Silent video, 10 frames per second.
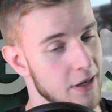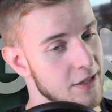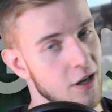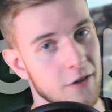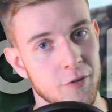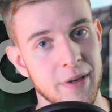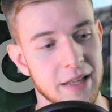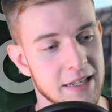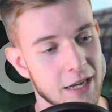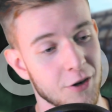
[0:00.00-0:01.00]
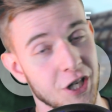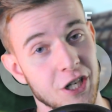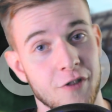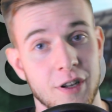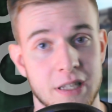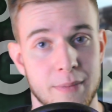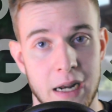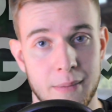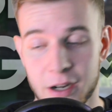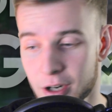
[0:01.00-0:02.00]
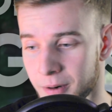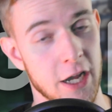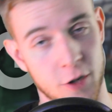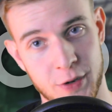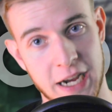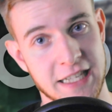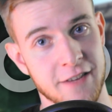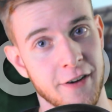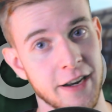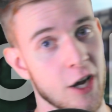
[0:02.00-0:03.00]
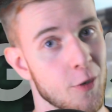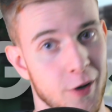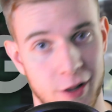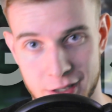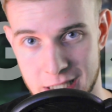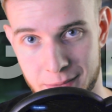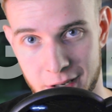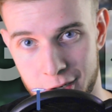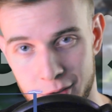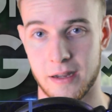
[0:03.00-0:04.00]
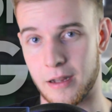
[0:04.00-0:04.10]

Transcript: So that's all for me, that's how I change fonts in Mine Imator. I hope you guys had fun, I hope you learned something new.